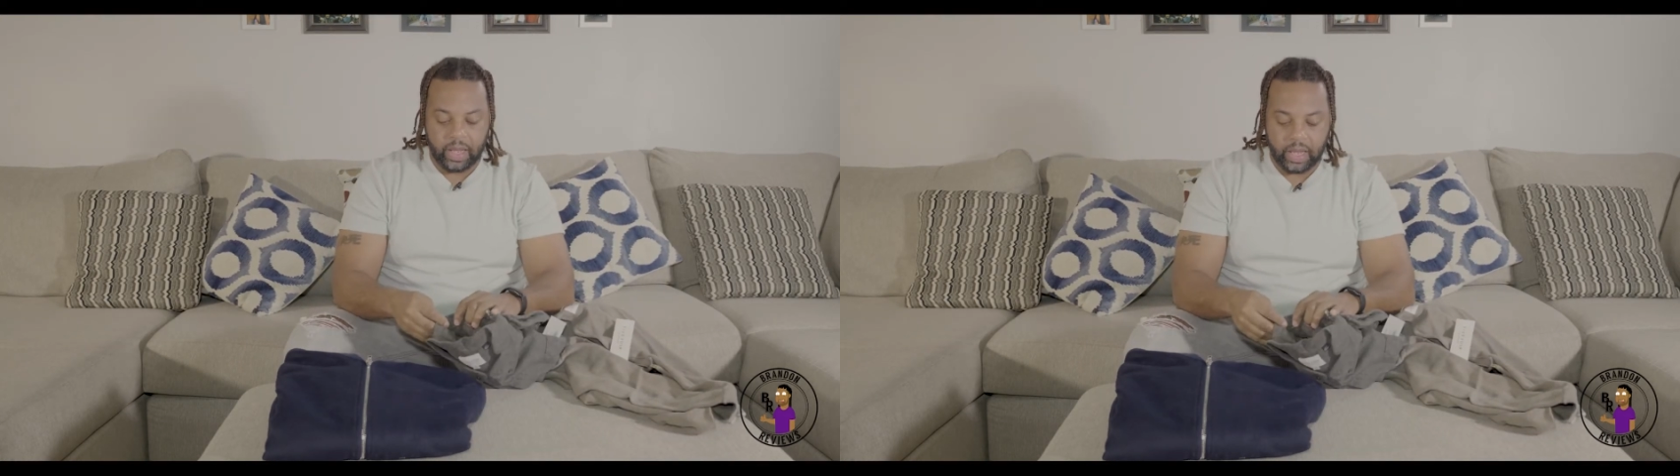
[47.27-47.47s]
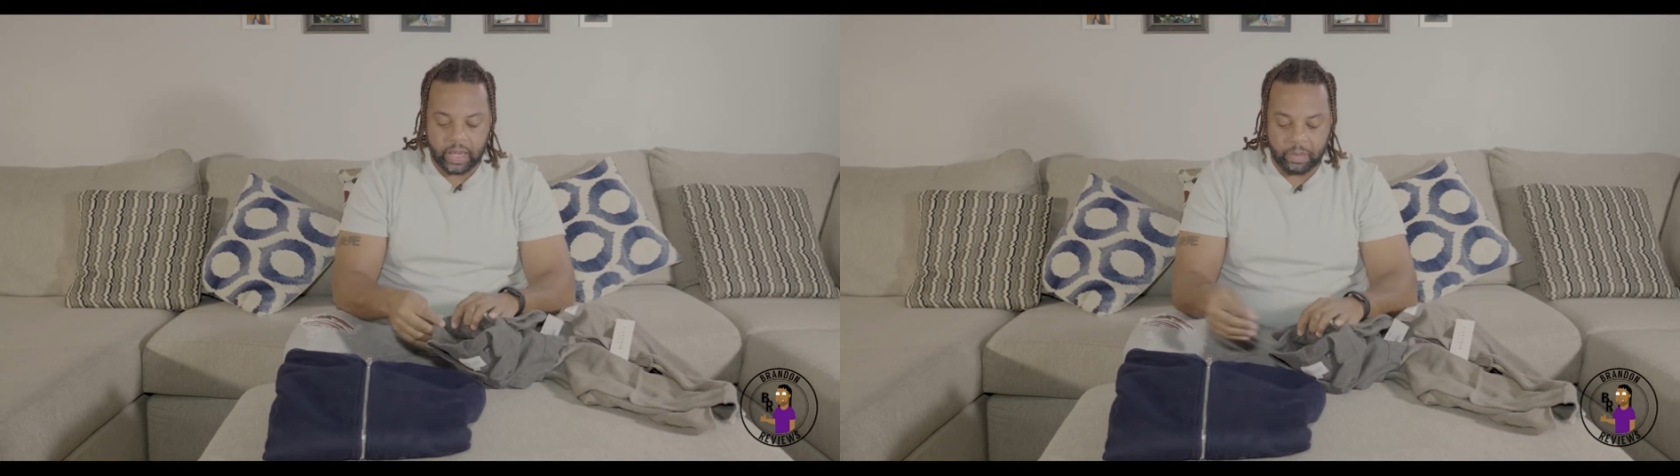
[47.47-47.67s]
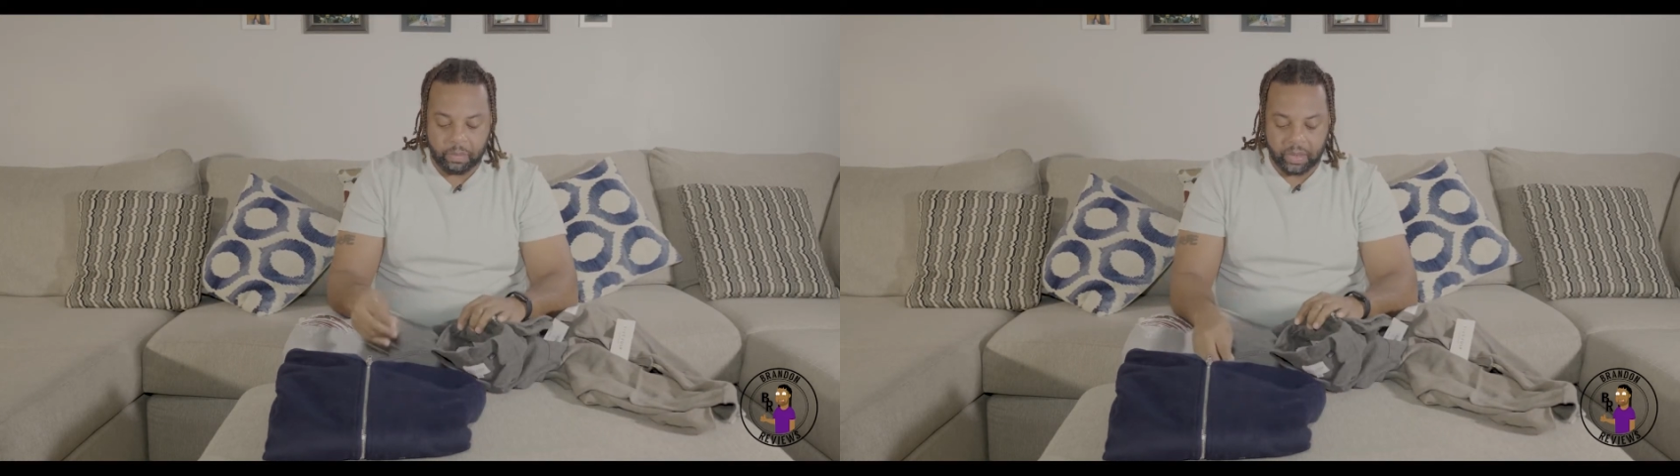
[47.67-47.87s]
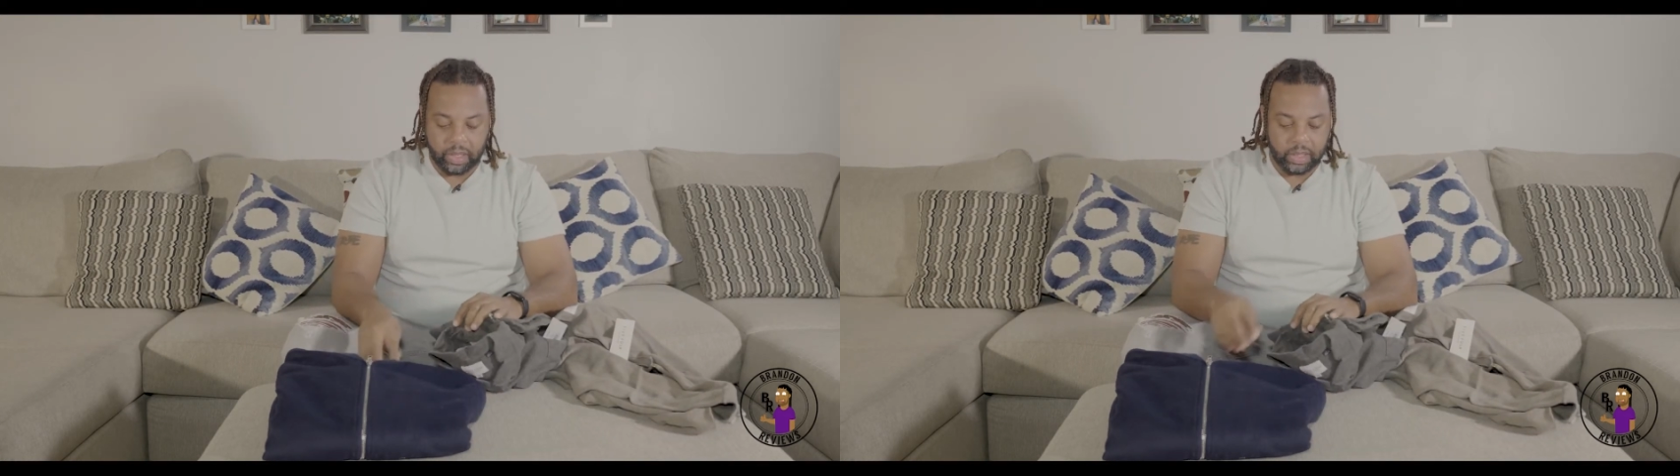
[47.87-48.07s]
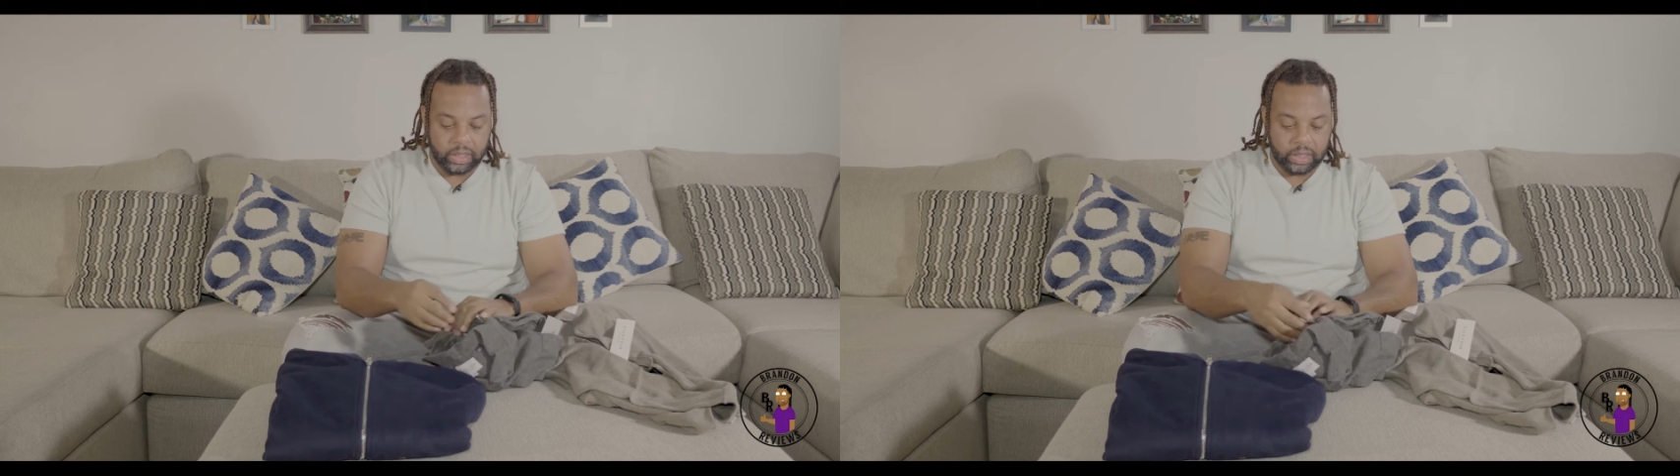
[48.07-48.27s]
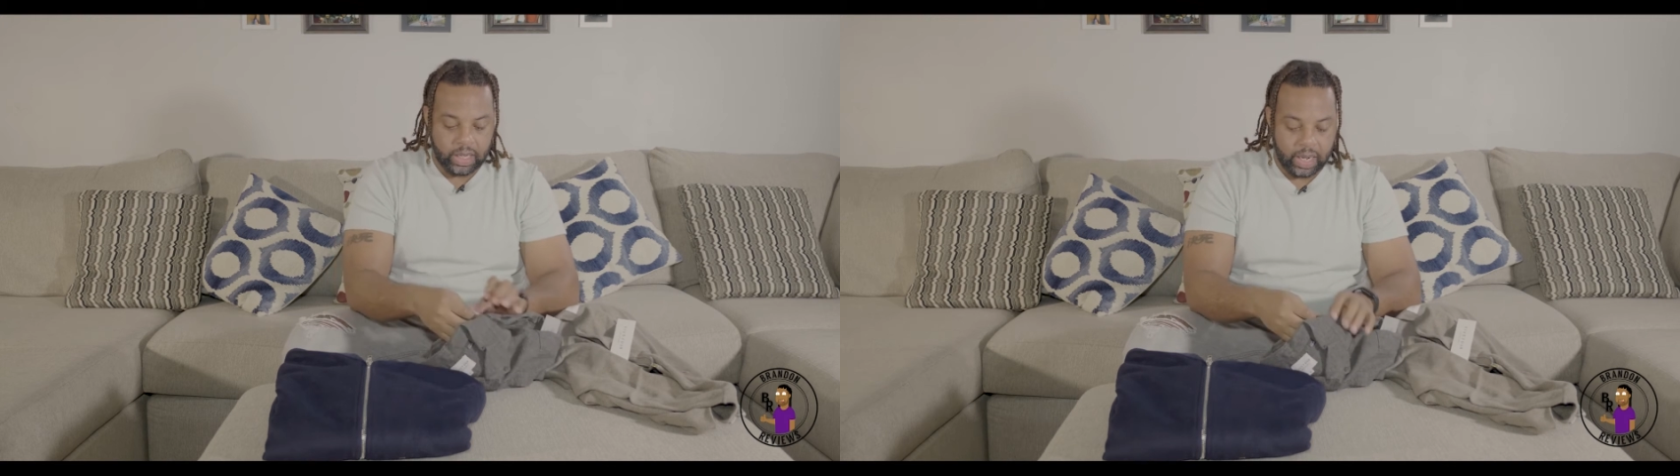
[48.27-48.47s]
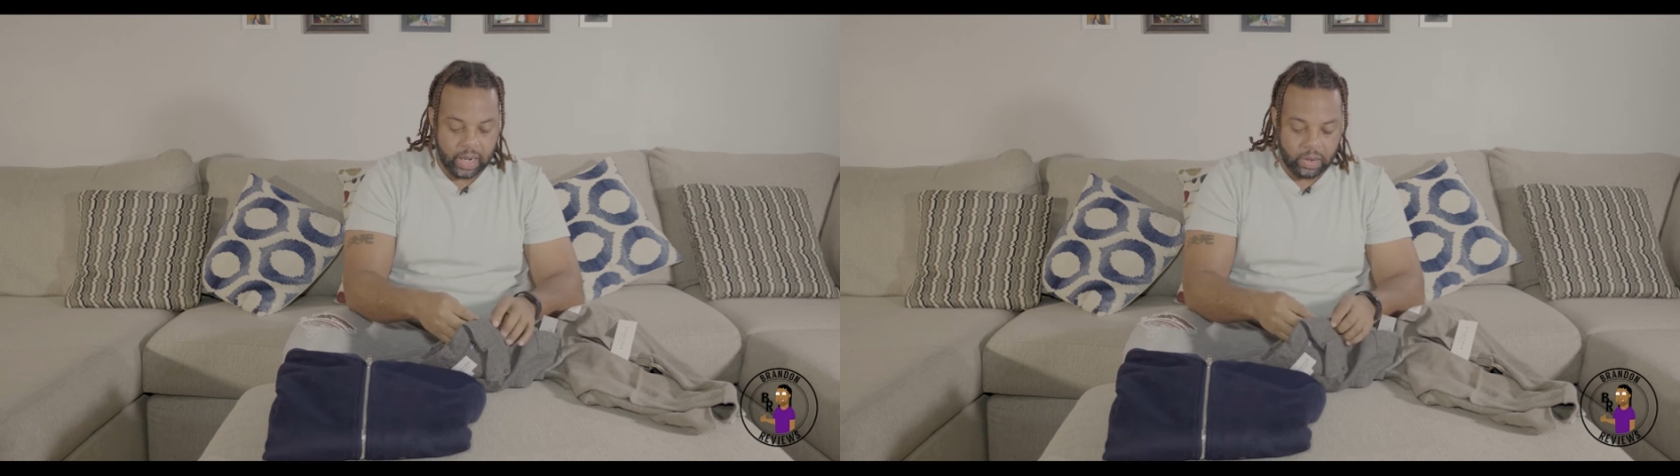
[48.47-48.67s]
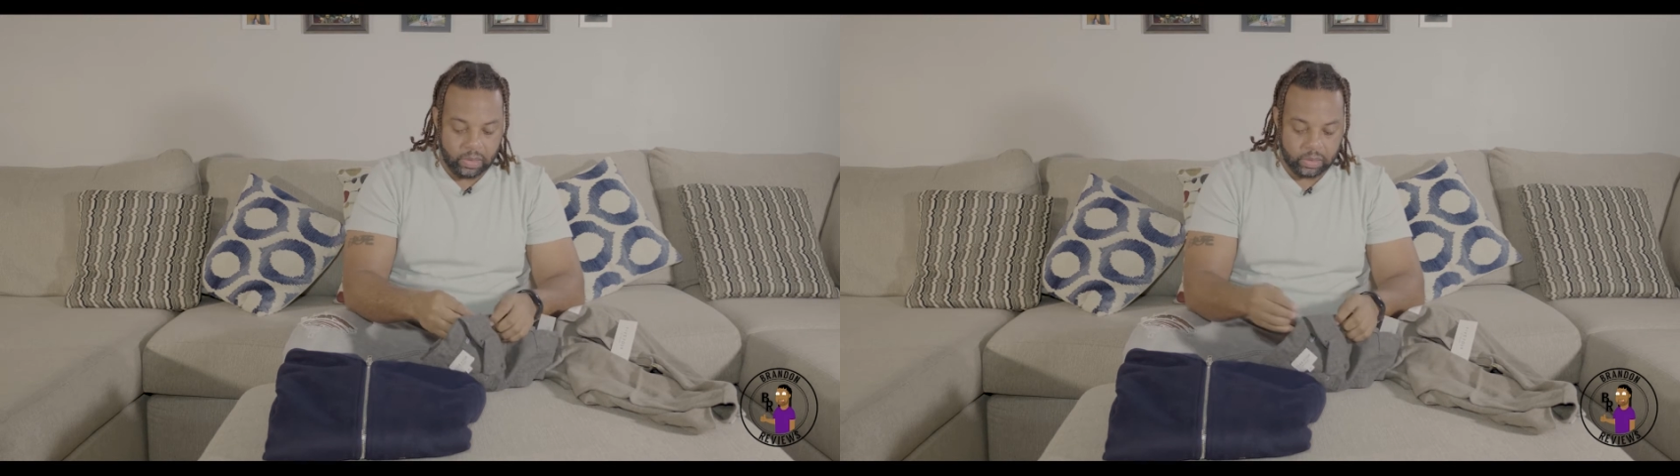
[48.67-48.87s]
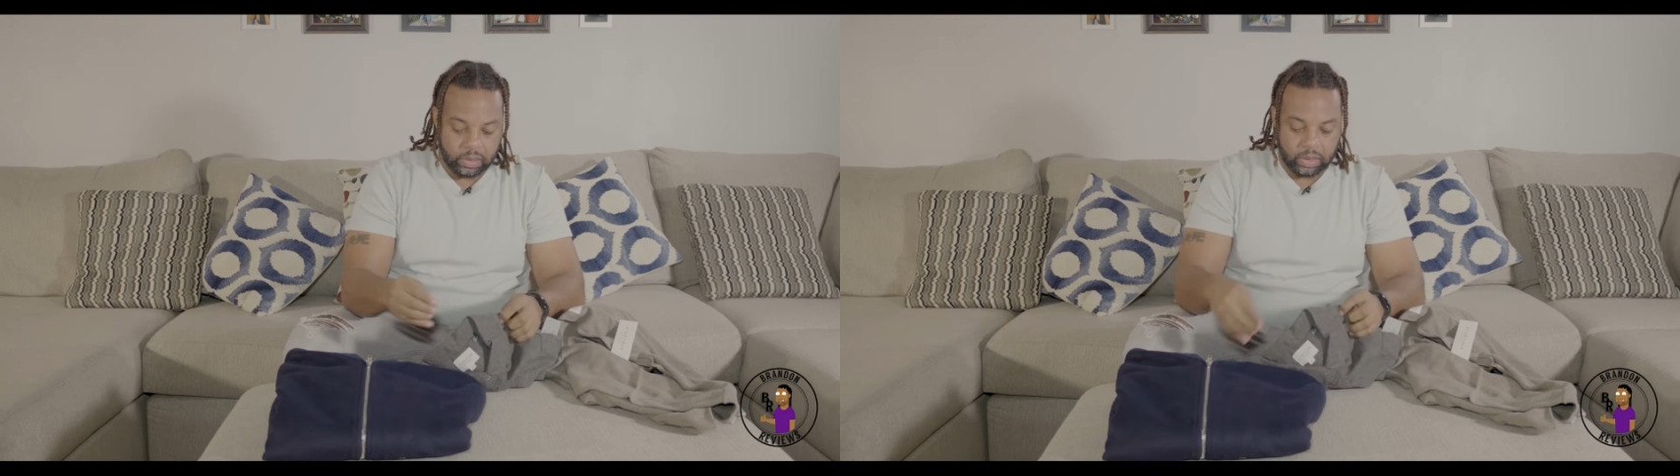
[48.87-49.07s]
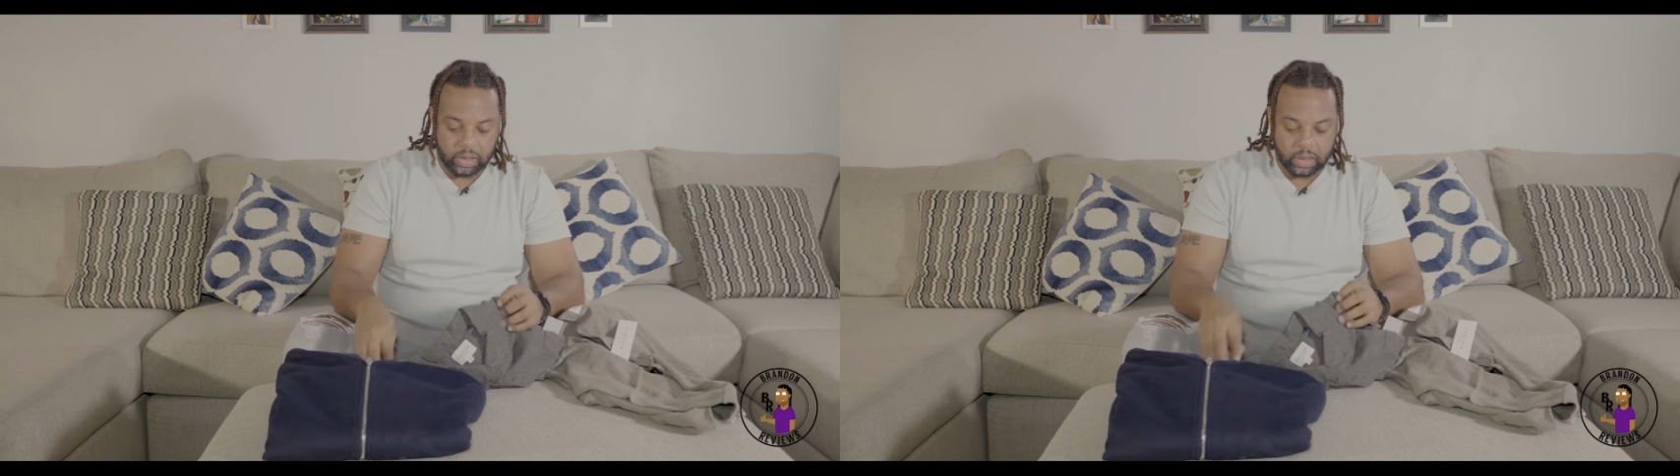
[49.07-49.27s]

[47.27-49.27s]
a button down